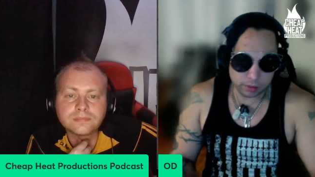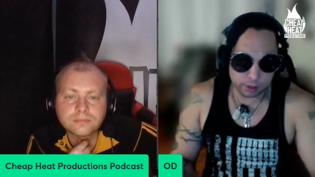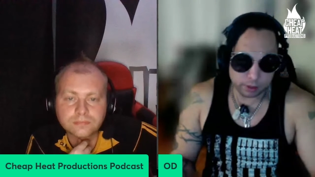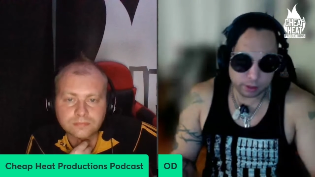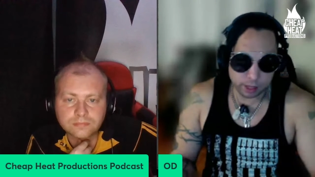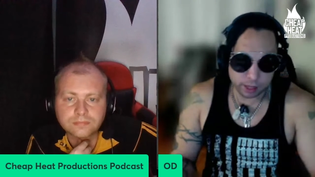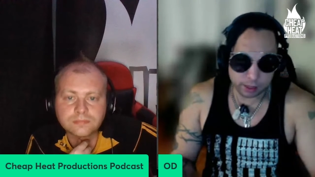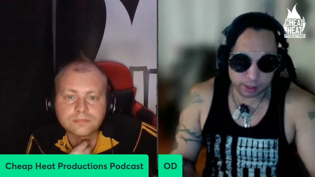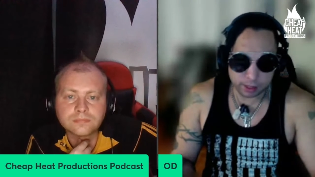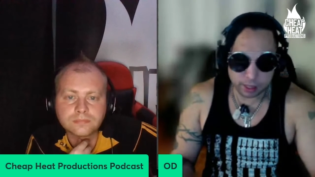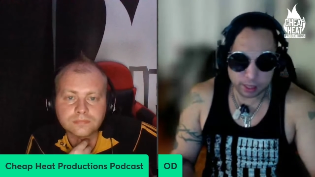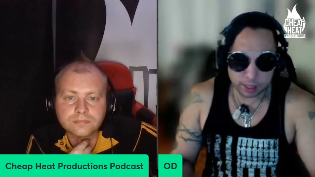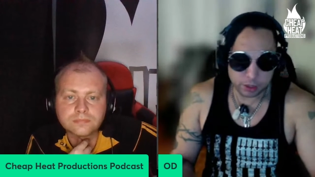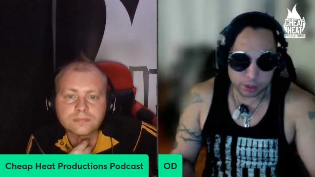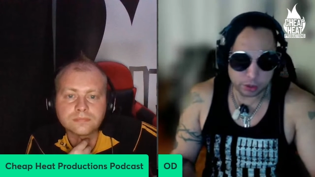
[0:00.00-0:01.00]
Speaker 1: like get
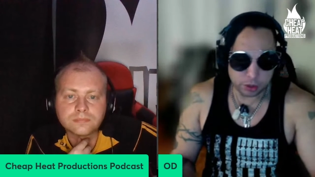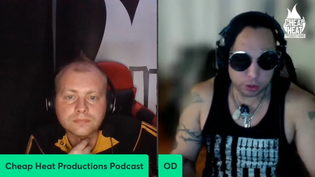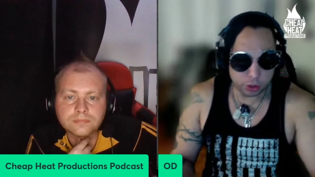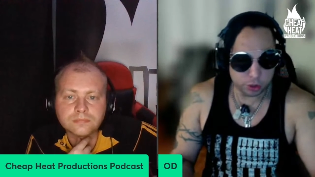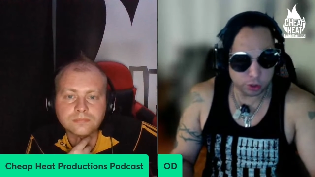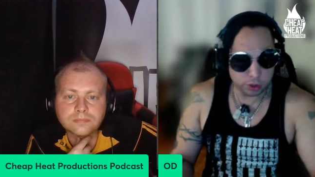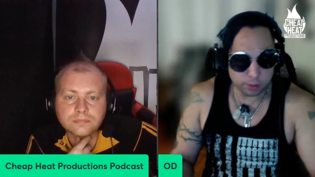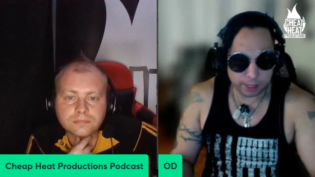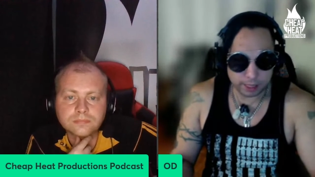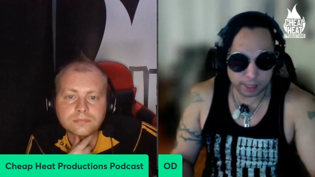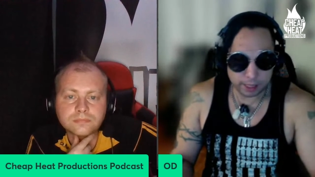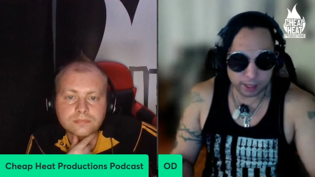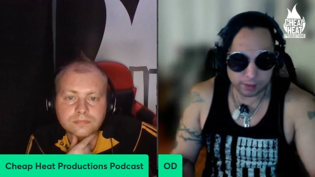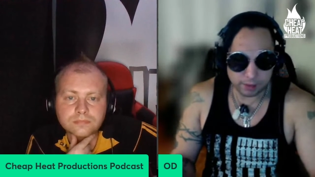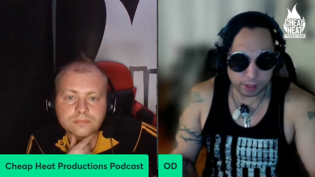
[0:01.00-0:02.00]
introduced to the band
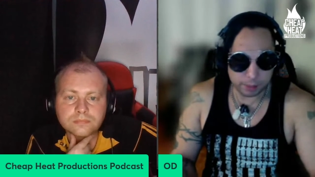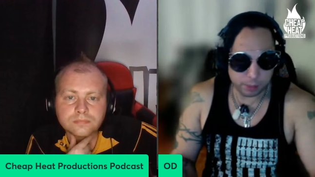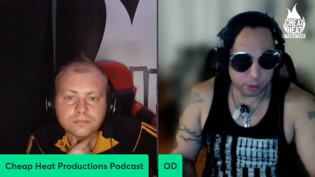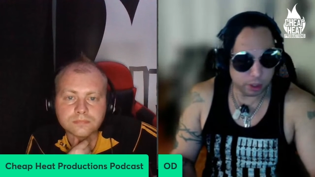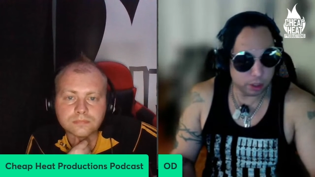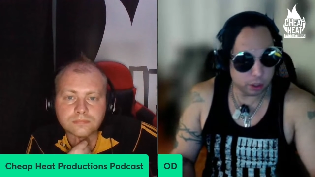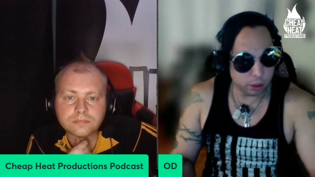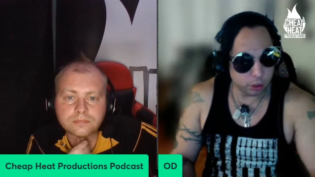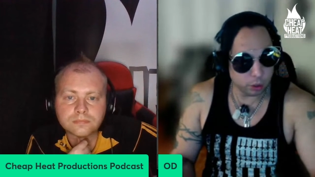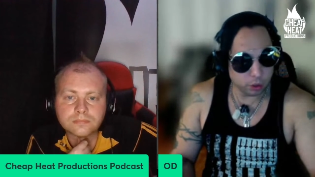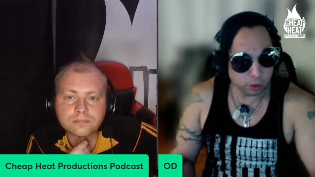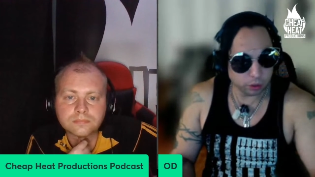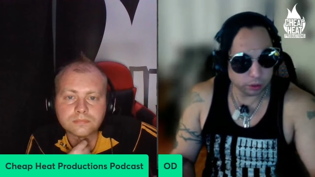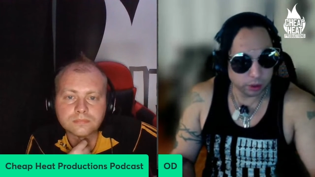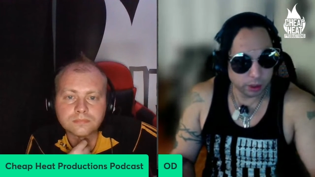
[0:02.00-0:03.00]
if they put it on Google,
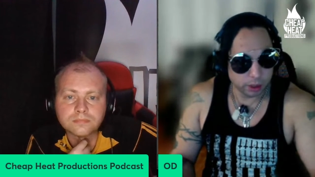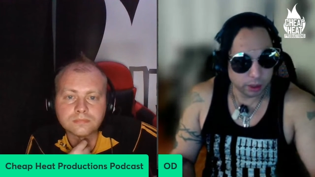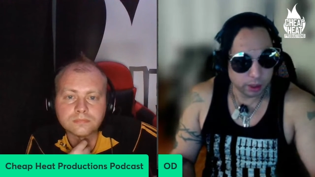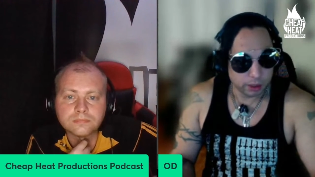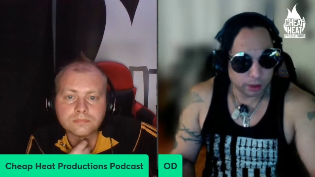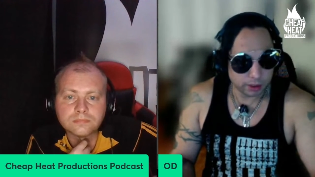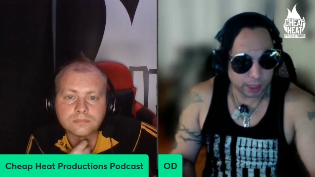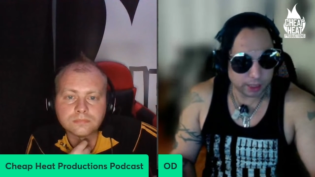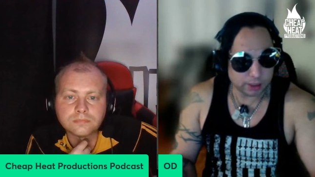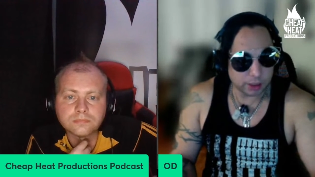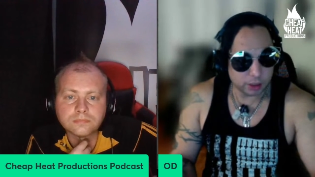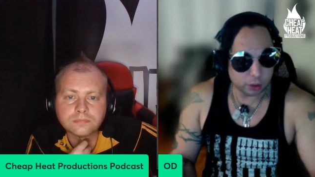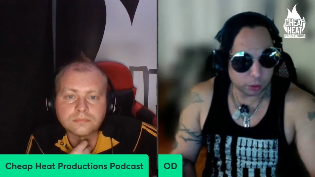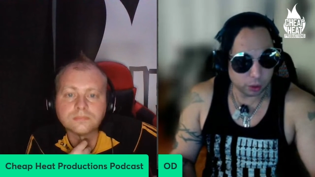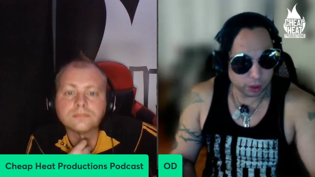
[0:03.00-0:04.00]

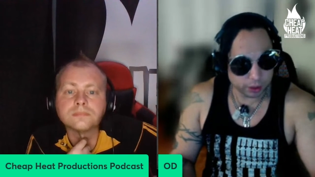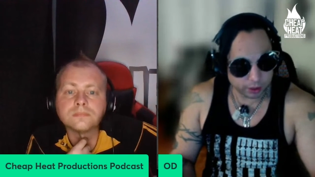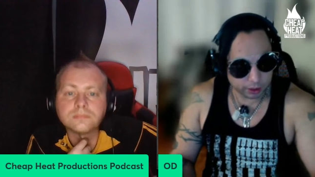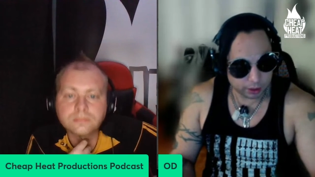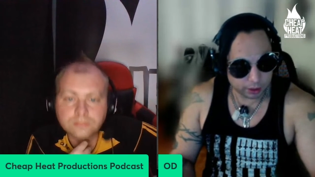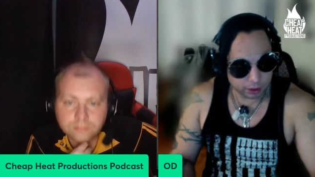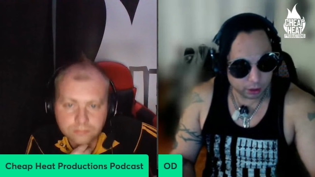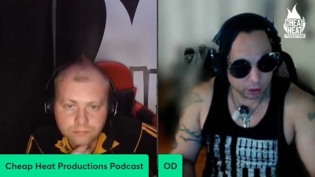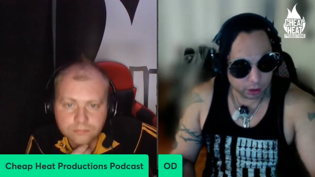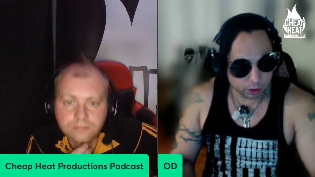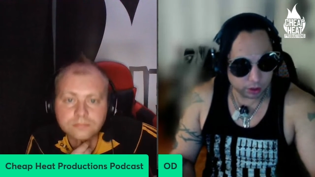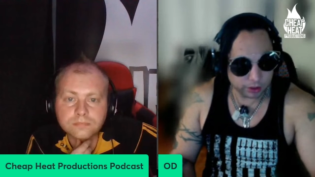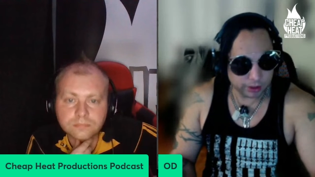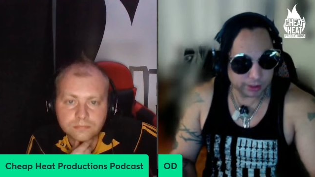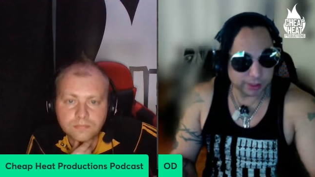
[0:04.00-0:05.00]
Zeistencroix or
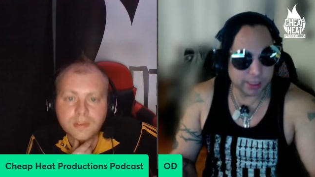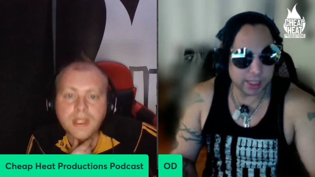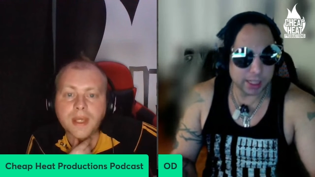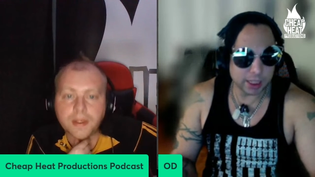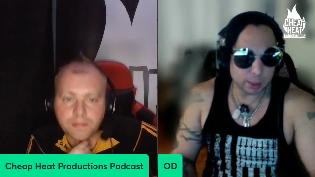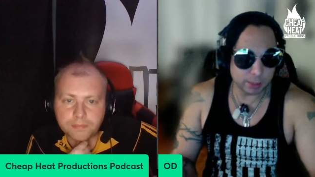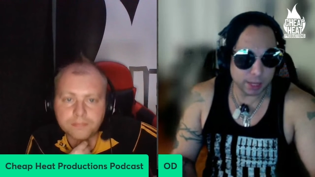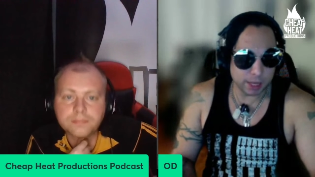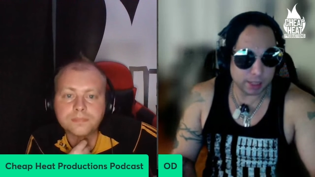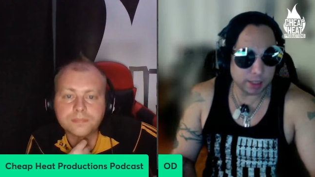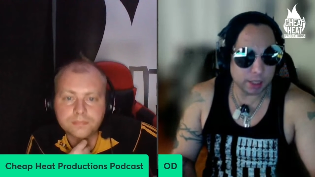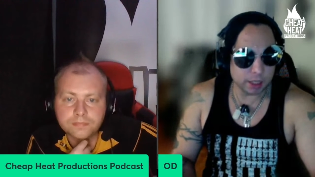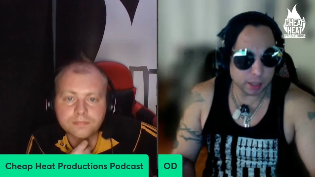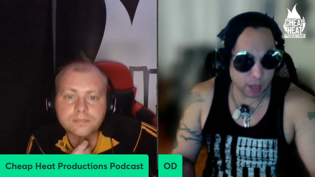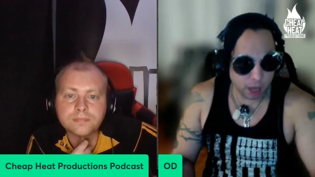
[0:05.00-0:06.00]

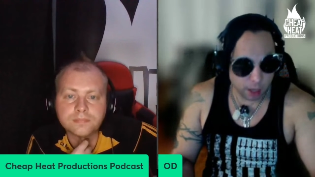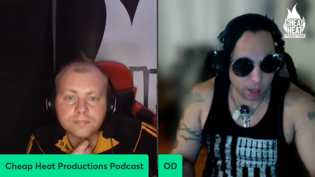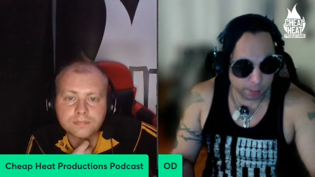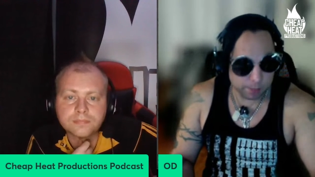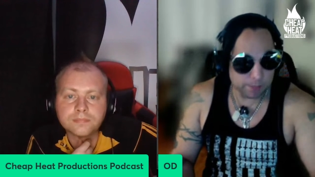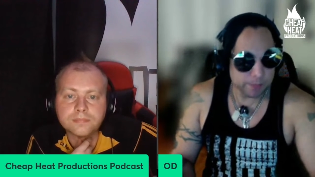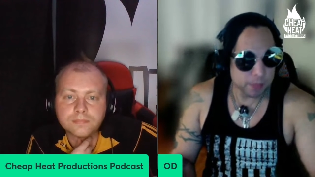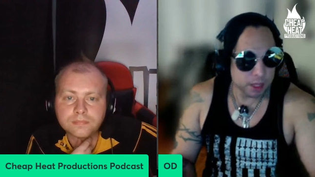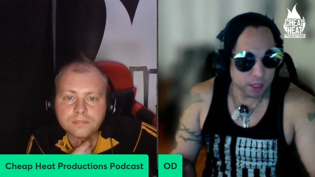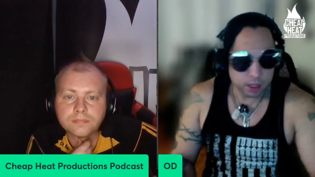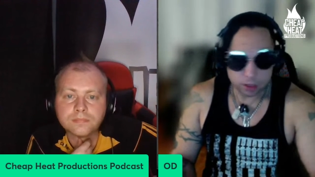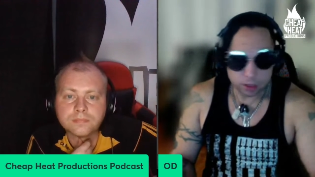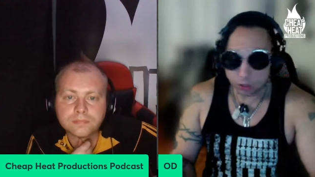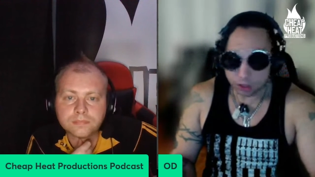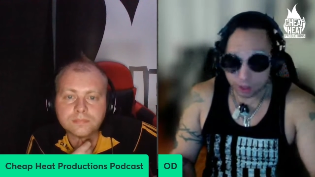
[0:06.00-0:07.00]
chband.com. Yeah.
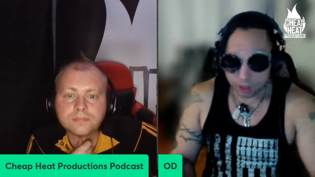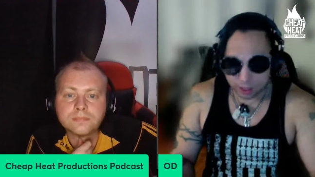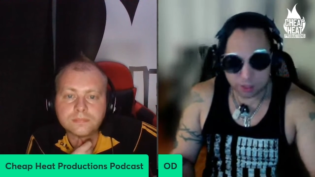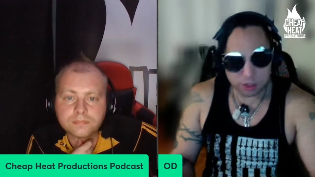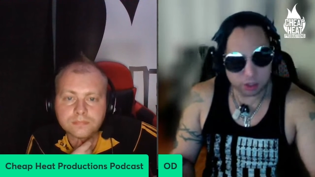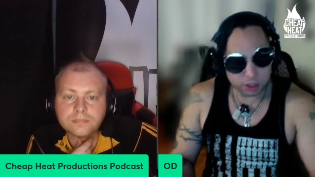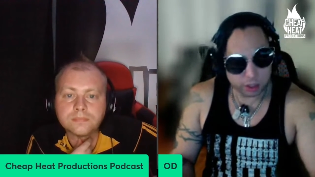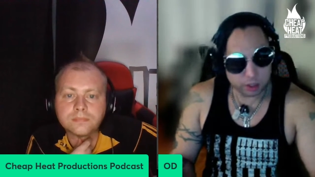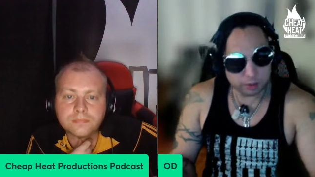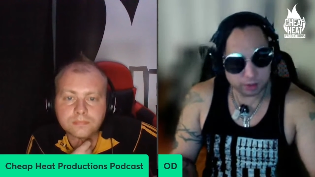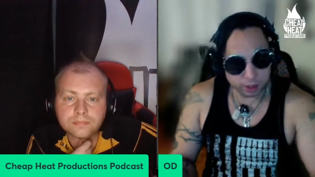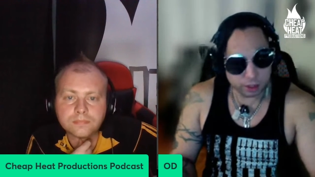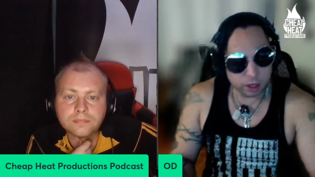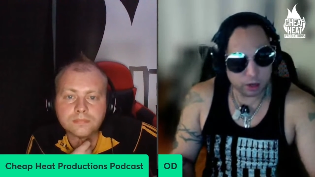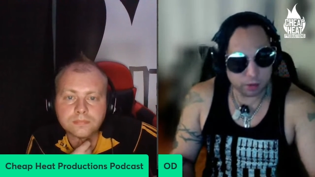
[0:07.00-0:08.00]
So it's easier,
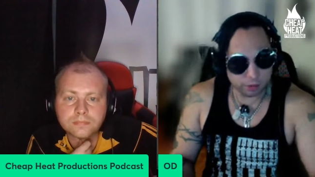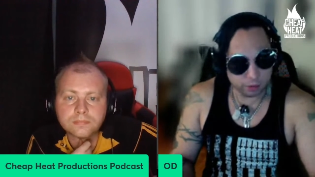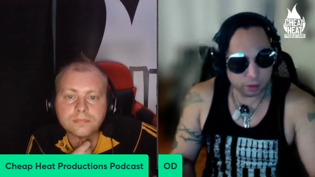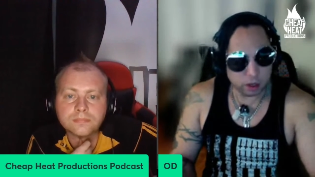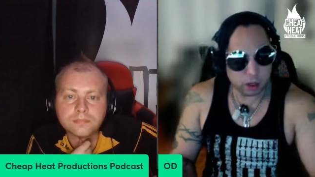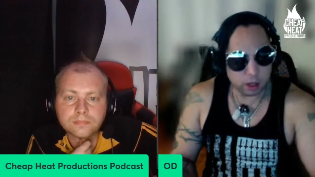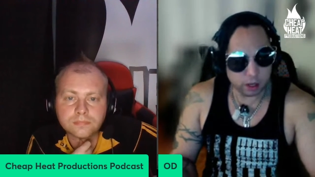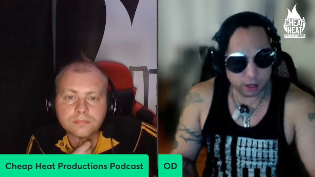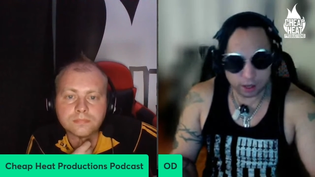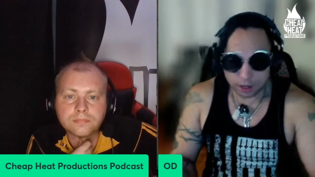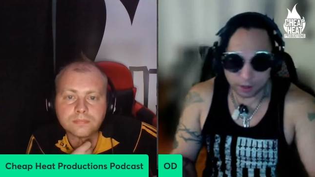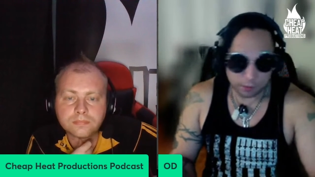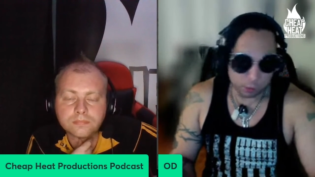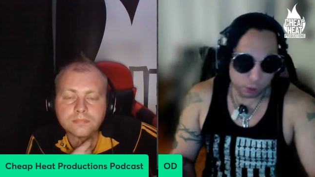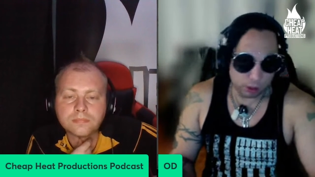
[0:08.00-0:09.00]
you know, for uh,
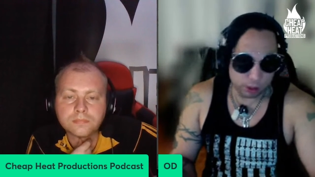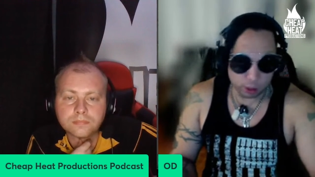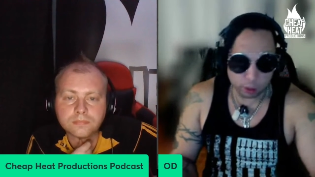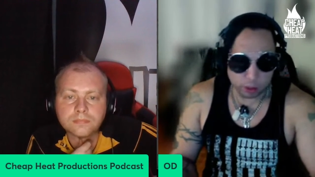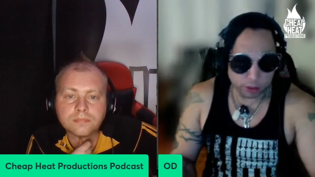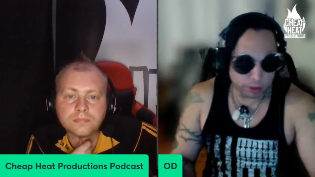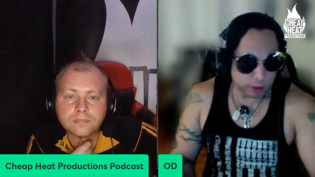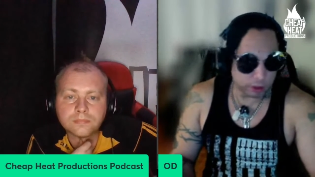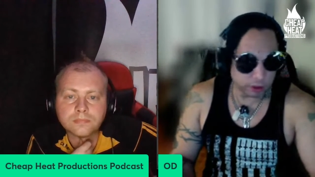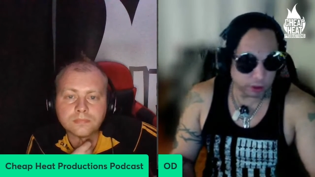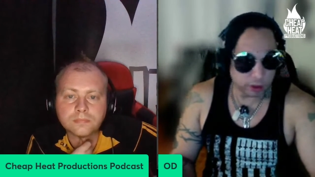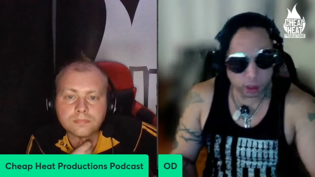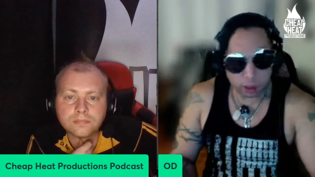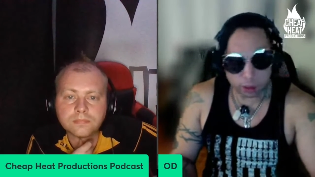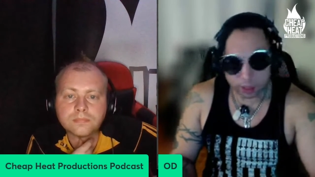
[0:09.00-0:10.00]
everyone that wants to, you
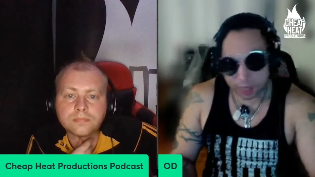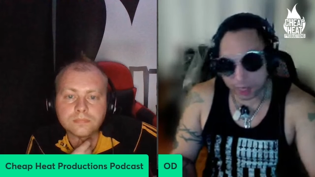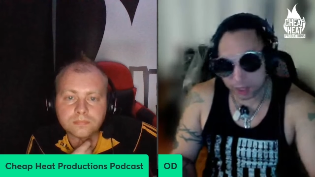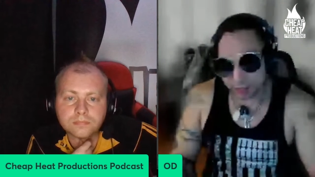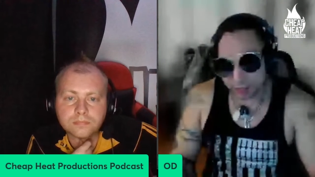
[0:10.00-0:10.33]
know, kind of